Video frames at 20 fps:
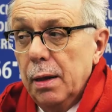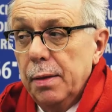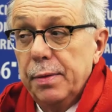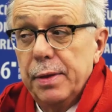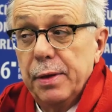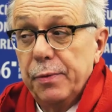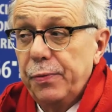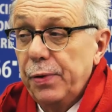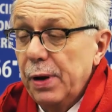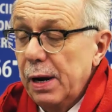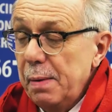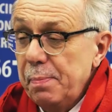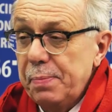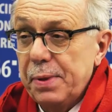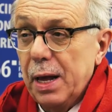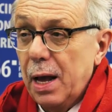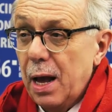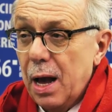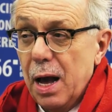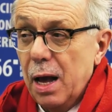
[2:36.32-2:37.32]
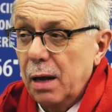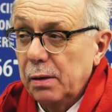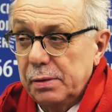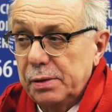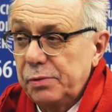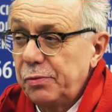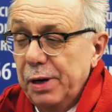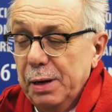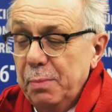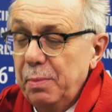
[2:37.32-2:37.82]
The films are
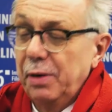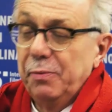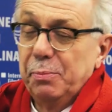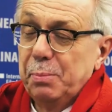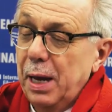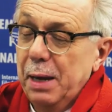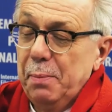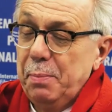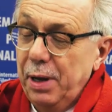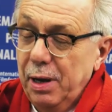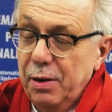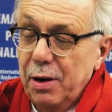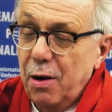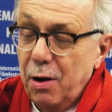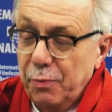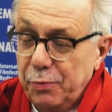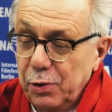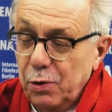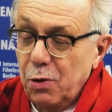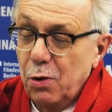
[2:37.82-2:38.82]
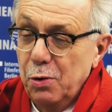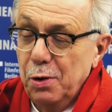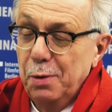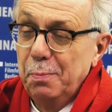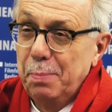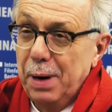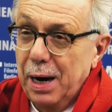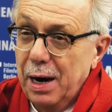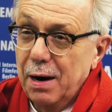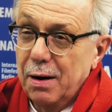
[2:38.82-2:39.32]
dreaming maybe of a
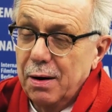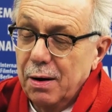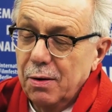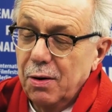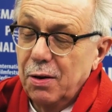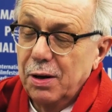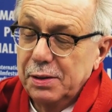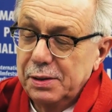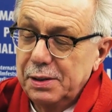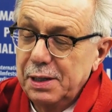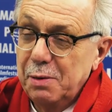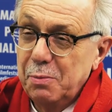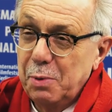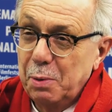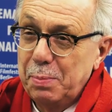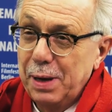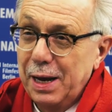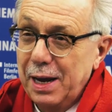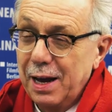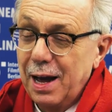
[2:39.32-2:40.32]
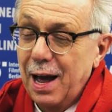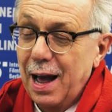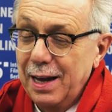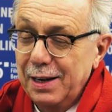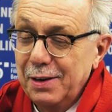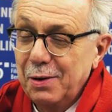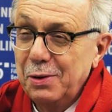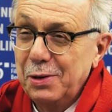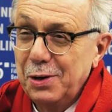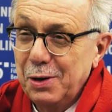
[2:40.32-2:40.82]
golden bear or a silver bear. I
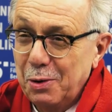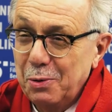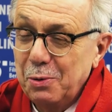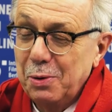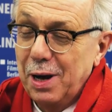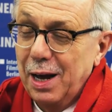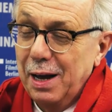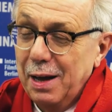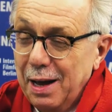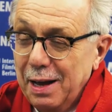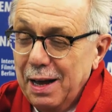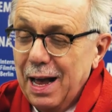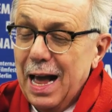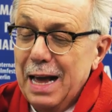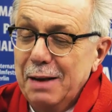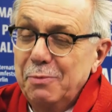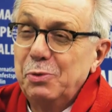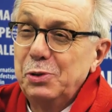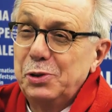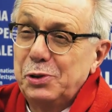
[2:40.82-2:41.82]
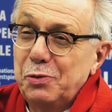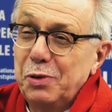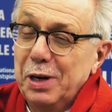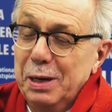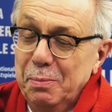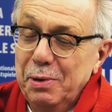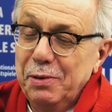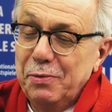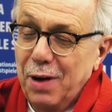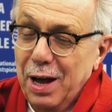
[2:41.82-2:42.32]
don't know. I would
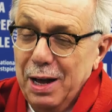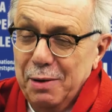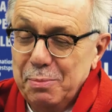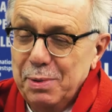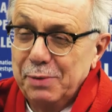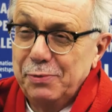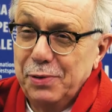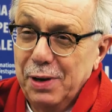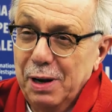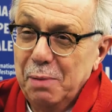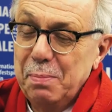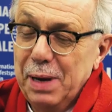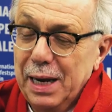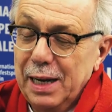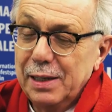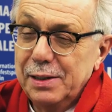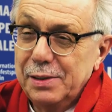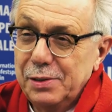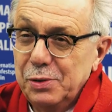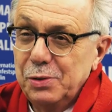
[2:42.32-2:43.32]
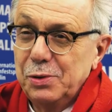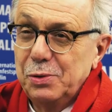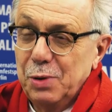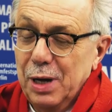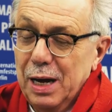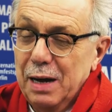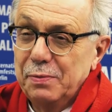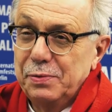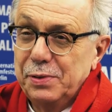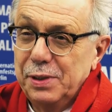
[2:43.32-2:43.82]
dream, if I'm a filmmaker, to
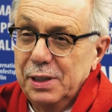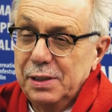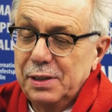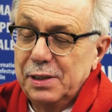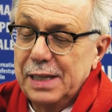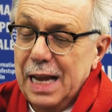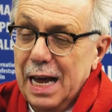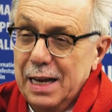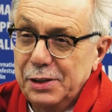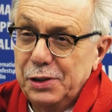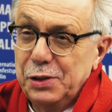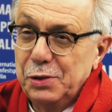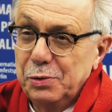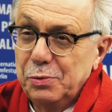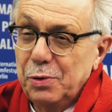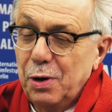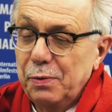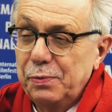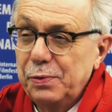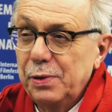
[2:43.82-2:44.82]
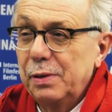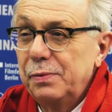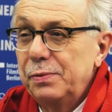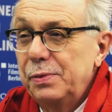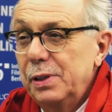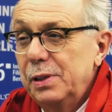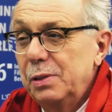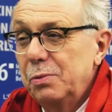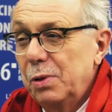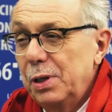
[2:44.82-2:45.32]
have this statue of
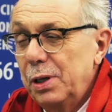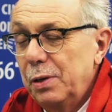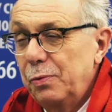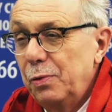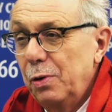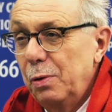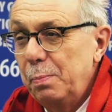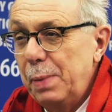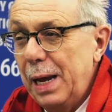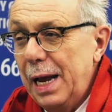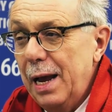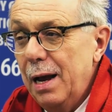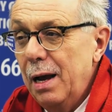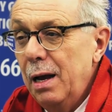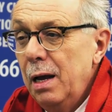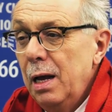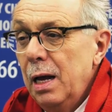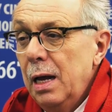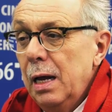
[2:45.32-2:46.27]
this wonderful bear.